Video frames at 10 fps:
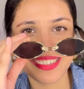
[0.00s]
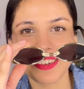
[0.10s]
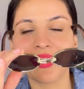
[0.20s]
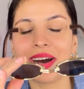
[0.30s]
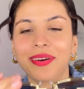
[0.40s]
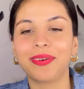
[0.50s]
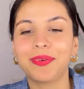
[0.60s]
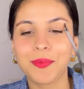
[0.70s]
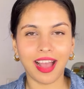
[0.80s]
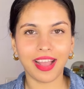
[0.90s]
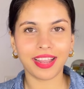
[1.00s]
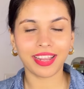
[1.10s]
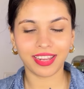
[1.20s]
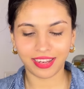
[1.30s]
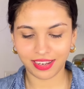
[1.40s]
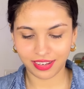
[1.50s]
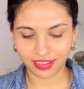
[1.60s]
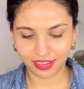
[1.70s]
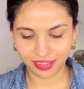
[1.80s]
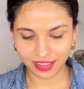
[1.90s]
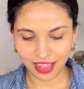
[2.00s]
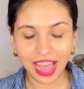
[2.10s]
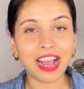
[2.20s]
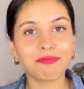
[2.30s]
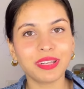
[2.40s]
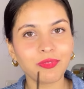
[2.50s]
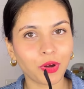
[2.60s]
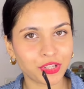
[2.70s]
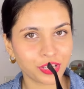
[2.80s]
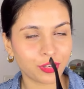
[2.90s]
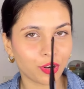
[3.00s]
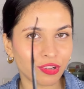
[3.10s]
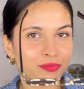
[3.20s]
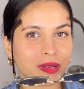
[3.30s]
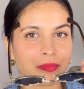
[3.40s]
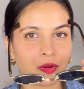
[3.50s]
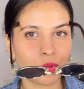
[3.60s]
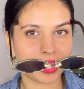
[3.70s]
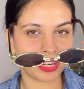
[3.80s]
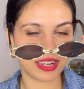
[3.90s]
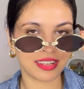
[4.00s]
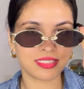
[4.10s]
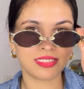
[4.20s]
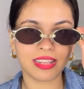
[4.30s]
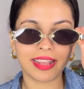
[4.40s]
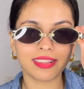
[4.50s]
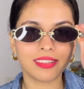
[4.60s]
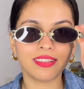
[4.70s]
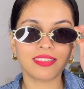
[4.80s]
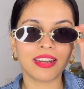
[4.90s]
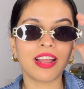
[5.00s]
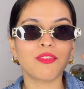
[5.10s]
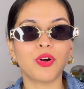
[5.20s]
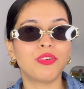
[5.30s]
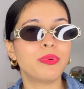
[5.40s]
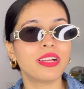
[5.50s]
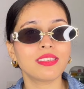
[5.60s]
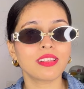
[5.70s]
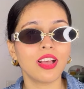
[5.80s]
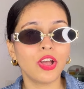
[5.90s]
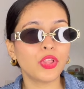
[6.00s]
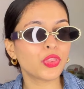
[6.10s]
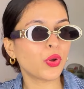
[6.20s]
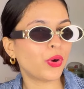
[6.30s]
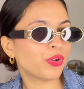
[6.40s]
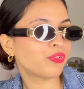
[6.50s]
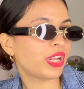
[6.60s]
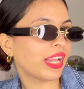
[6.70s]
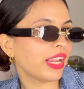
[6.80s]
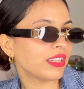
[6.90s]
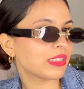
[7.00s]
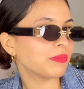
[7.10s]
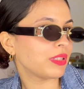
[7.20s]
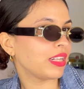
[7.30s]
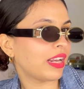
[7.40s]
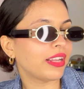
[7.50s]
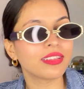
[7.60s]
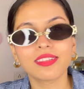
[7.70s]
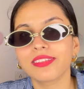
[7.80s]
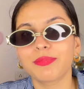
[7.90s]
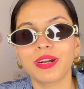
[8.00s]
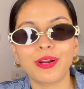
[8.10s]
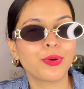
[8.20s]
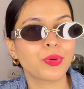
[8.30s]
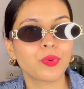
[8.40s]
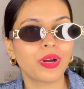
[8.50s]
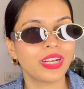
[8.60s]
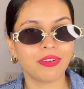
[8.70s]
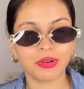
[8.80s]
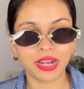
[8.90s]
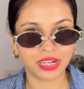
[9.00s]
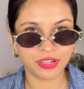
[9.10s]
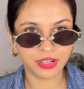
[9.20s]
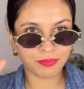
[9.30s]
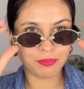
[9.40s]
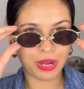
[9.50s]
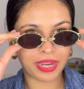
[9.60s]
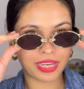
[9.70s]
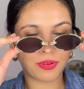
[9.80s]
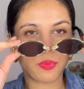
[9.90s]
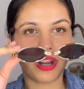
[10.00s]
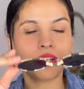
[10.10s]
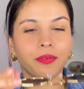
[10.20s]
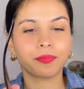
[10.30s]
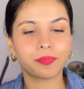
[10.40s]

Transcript: Wow, I have been watching a lot of people wearing glasses like this and I've always thought of taking something like this, but I don't know, I never ended up buying one.